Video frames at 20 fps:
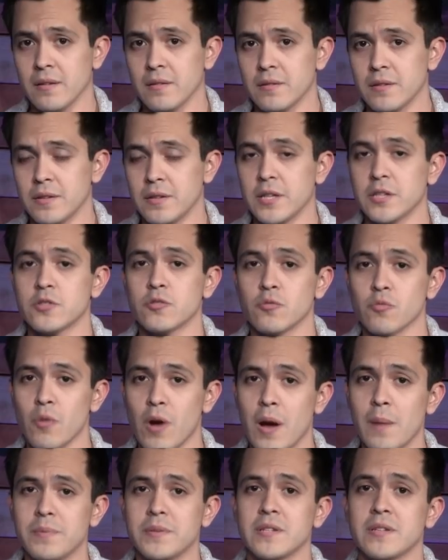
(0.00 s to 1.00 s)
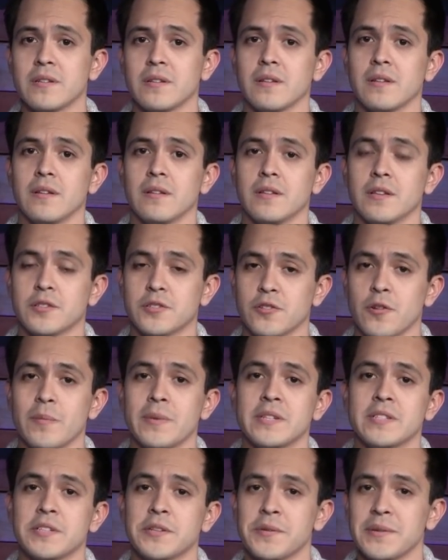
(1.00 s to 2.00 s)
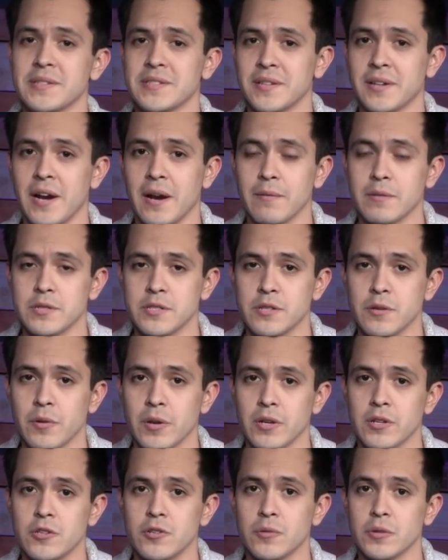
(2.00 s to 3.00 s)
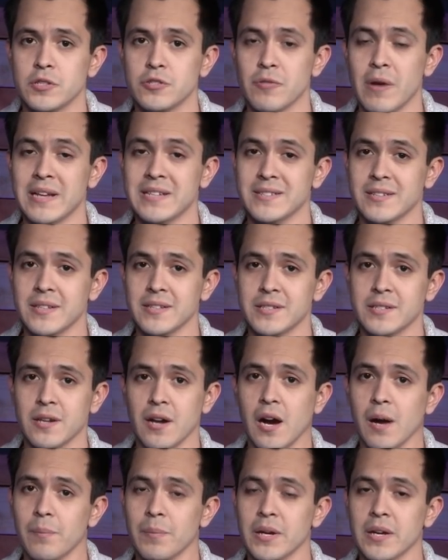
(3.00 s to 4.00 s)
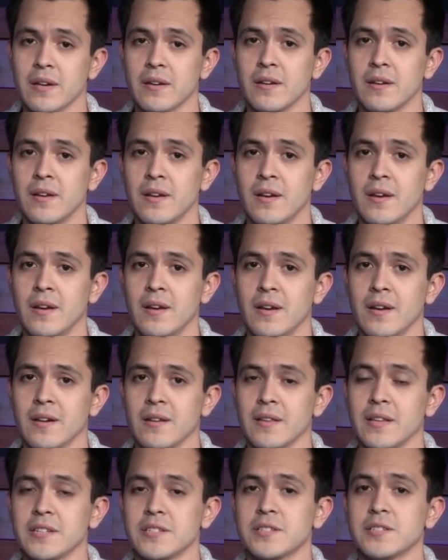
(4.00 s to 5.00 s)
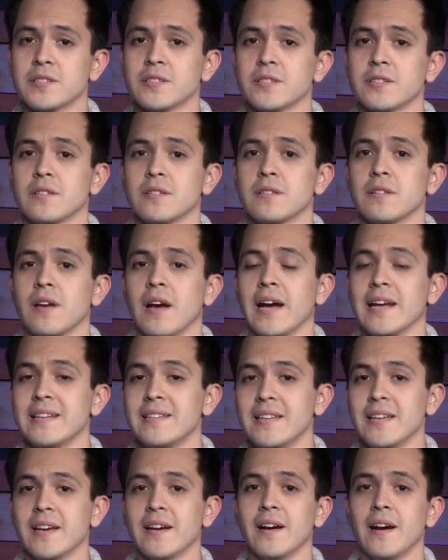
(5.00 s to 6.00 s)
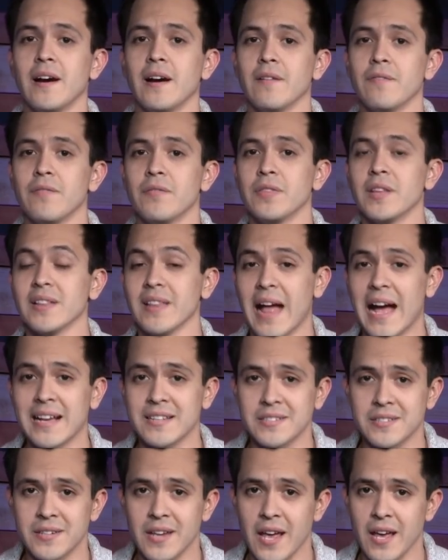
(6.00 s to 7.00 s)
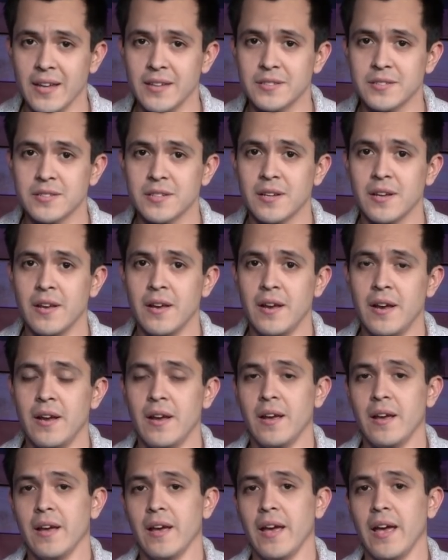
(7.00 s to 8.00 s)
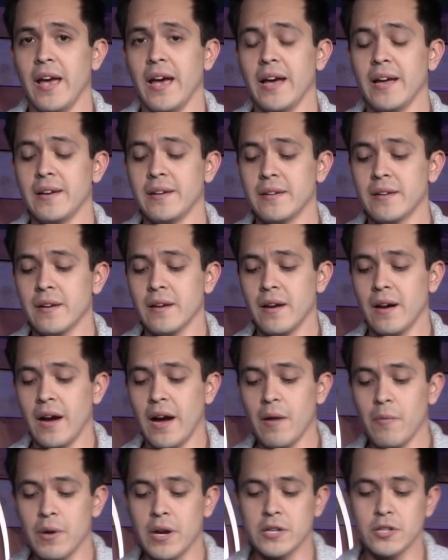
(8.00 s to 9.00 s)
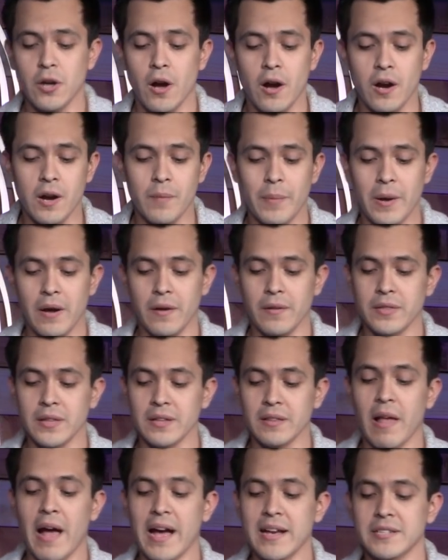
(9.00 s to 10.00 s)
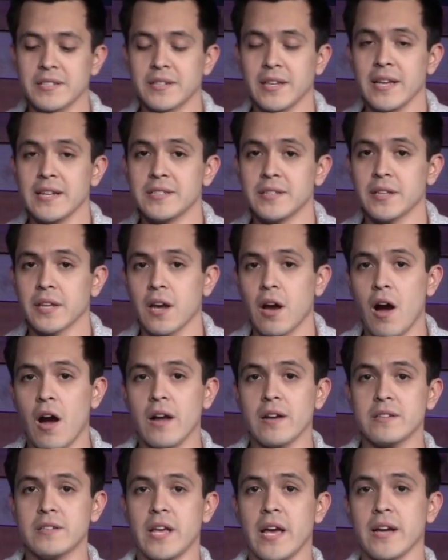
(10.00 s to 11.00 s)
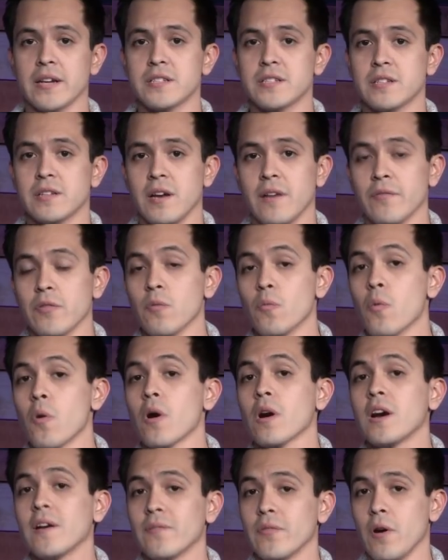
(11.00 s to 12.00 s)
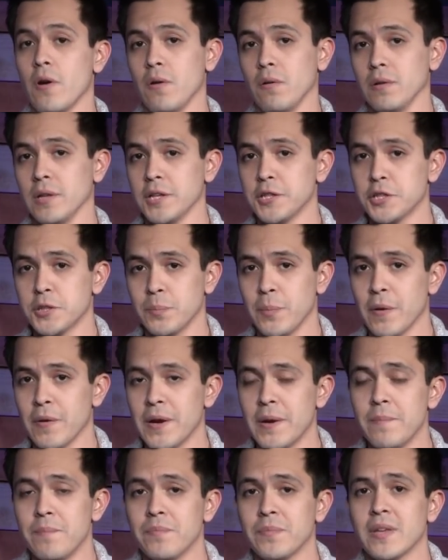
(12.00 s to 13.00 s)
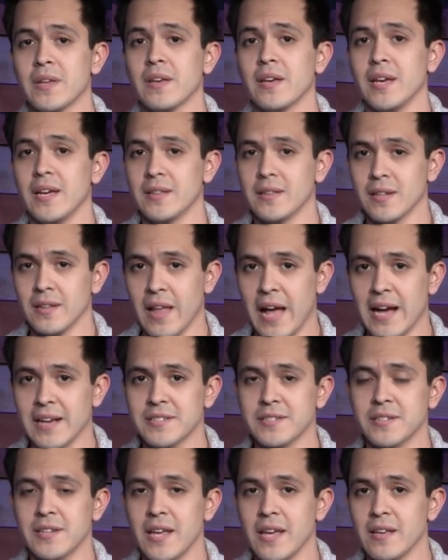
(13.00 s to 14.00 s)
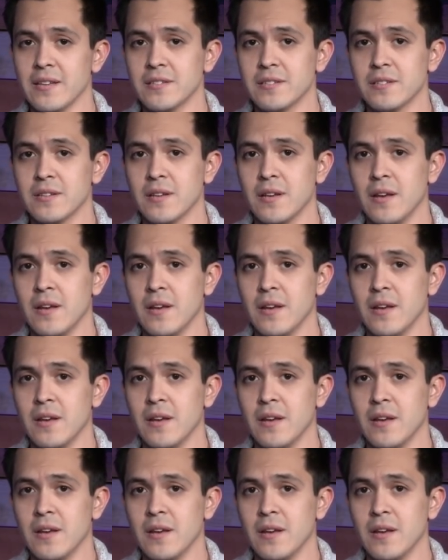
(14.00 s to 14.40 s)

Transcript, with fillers: to disrupt the sermon series that I was doing to address this topic, this idea of the last days. And I want to talk about the last days in the context of the work of the Holy Spirit in the last days.